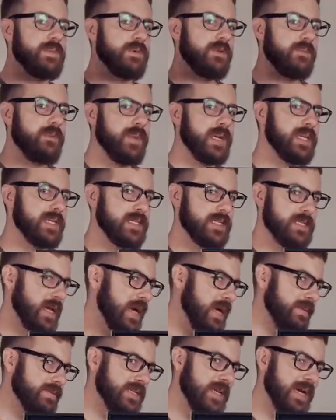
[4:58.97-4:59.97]
more minutes to
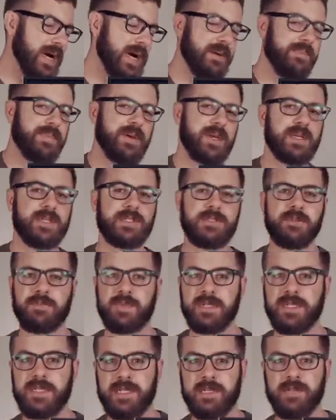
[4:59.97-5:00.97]
have Z-hopping is no
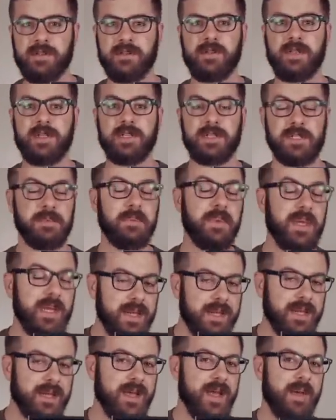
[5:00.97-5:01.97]
big deal to
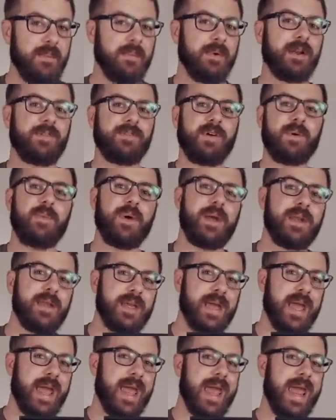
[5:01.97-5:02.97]
me, but if I'm
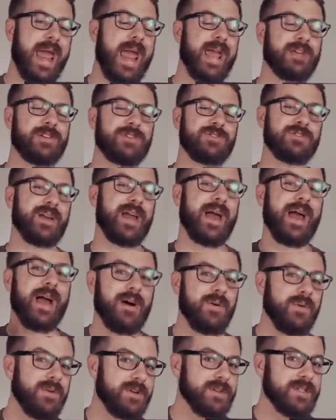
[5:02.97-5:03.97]
waiting extra
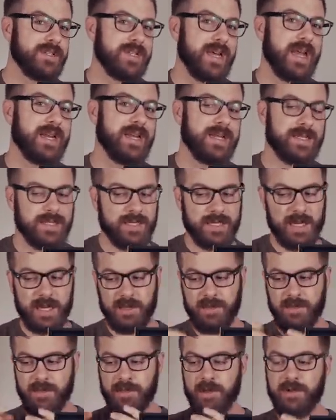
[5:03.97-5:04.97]
hours and it's
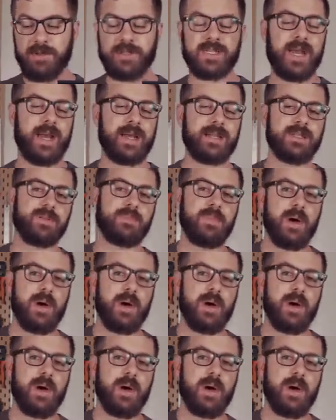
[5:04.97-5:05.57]
those kinds of